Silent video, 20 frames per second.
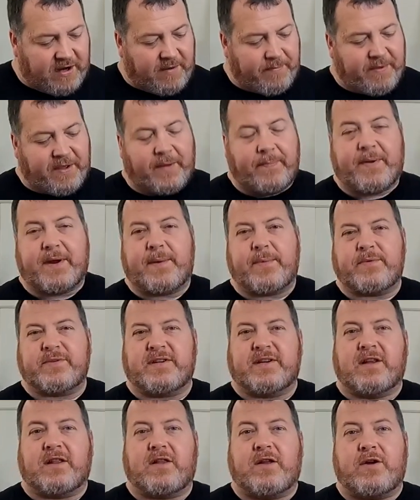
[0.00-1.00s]
our bell peppers
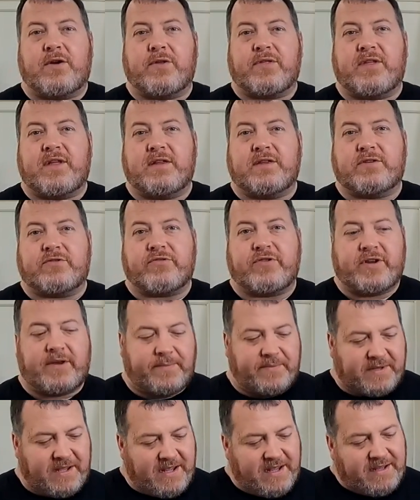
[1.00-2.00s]
into long, thin
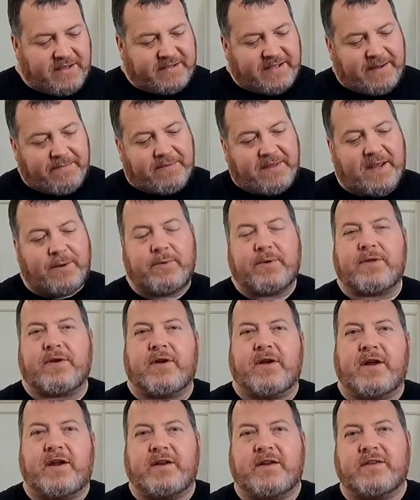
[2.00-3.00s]
strips. Same thing with our
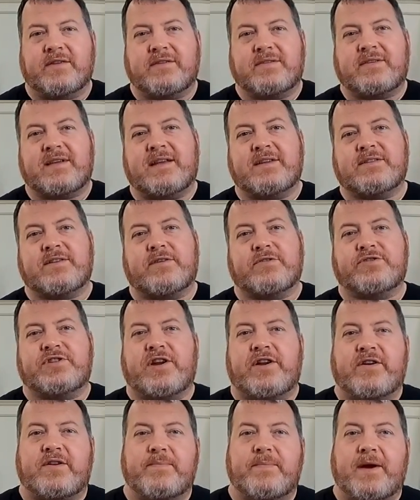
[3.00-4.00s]
onions. Sliced our
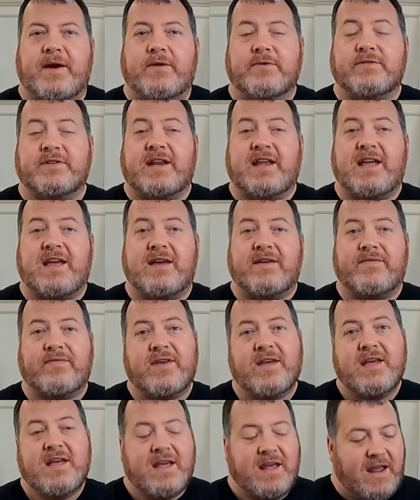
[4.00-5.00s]
cherry tomatoes in half,
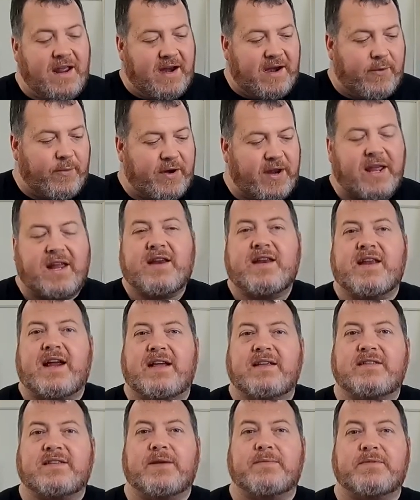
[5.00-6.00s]
and I went ahead and
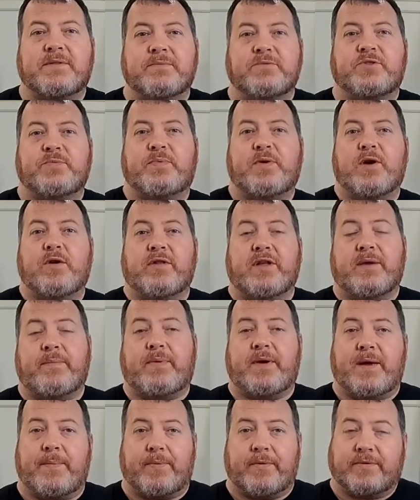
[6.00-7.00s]
diced up some chipotle
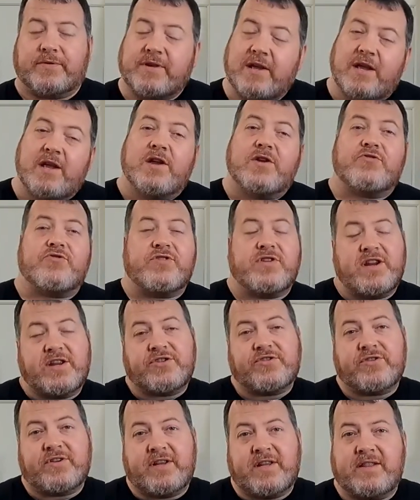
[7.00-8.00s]
peppers.
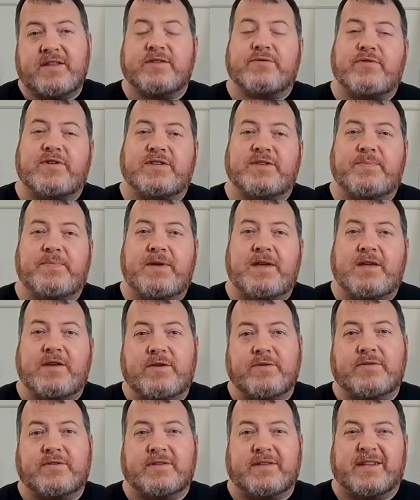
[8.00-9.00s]
Traditionally, this recipe
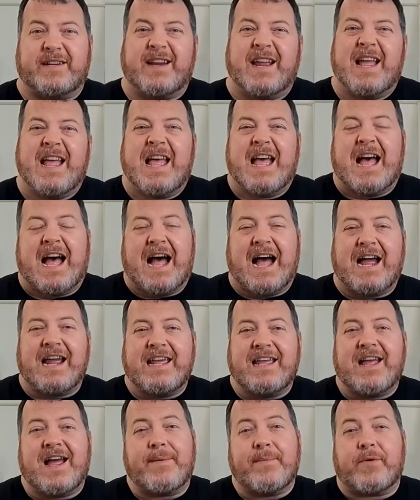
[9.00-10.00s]
uses an
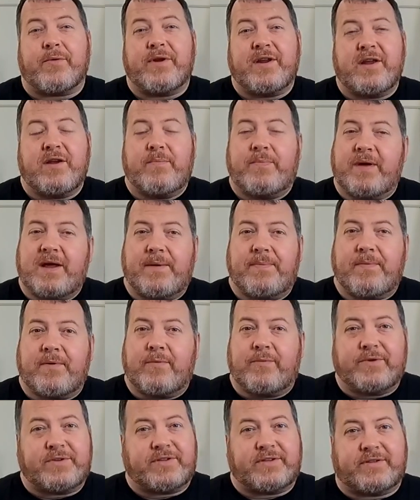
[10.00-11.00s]
ají amarillo
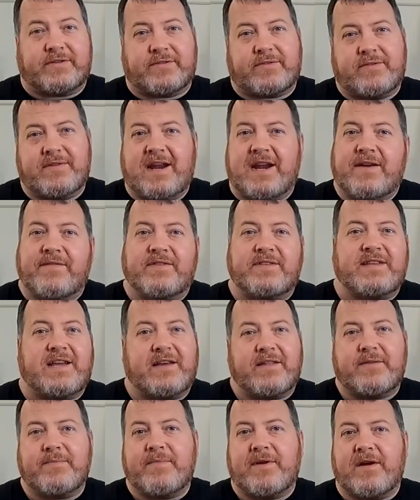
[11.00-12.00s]
pepper, which is native to
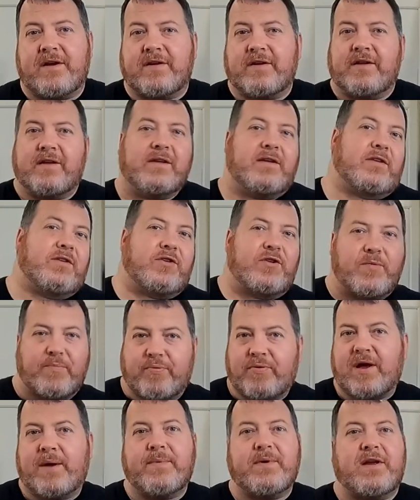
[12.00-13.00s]
South America. You're
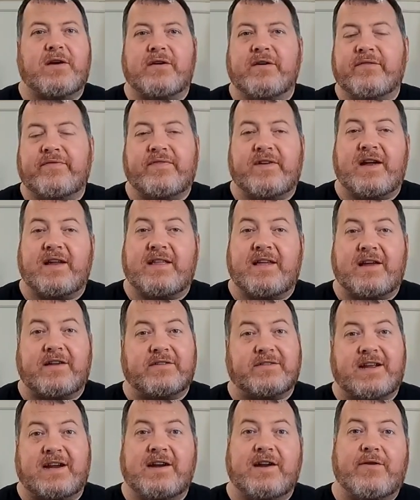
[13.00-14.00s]
probably not going to find that
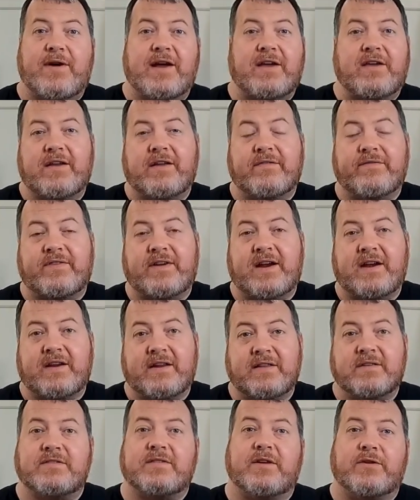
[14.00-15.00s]
because I know I couldn't find
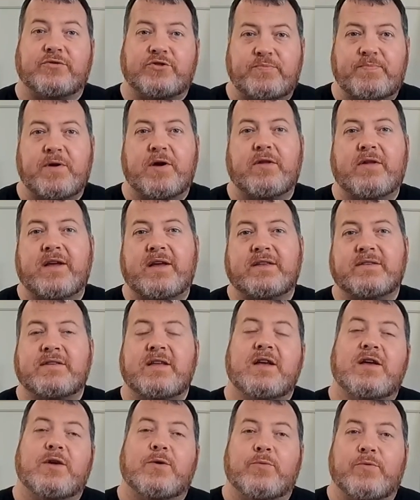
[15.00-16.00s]
it, so chipotles
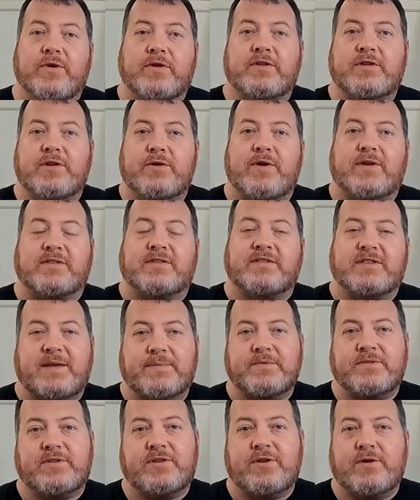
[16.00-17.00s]
will do as a
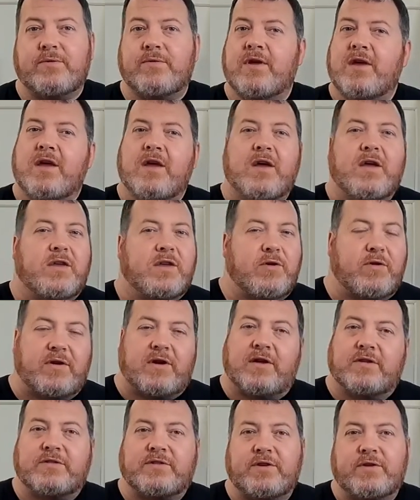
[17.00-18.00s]
substitute. You could
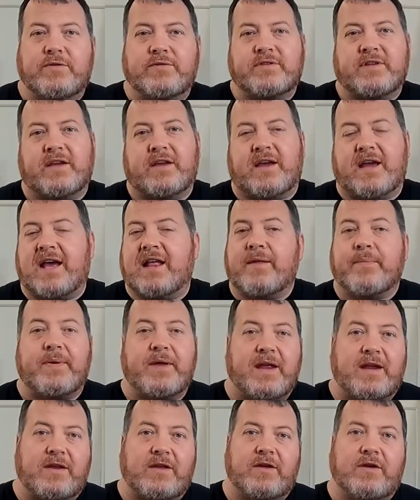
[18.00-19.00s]
also use a
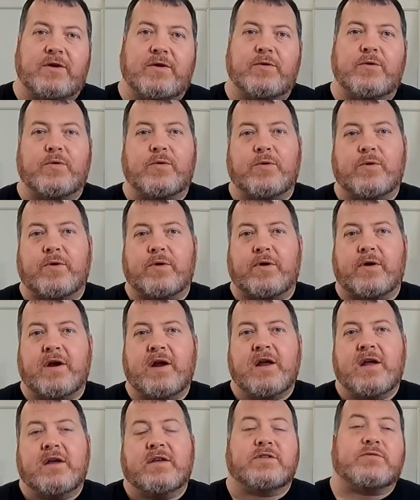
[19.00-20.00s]
jalapeno or
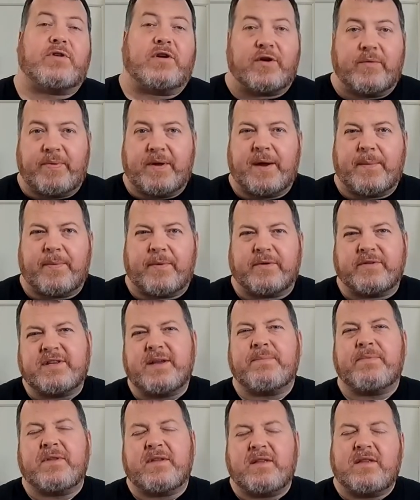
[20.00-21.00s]
serrano pepper or
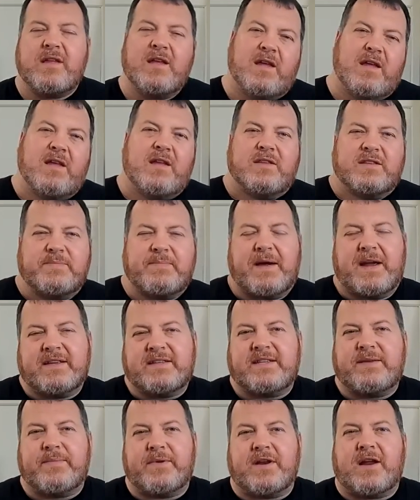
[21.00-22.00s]
something
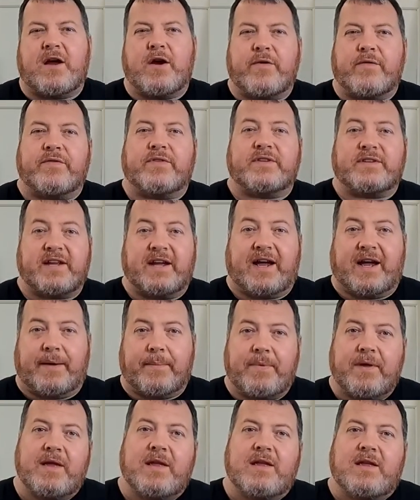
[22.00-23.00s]
spicy but not over the
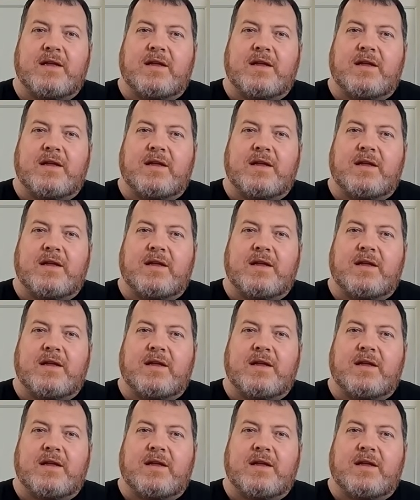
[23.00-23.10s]
top.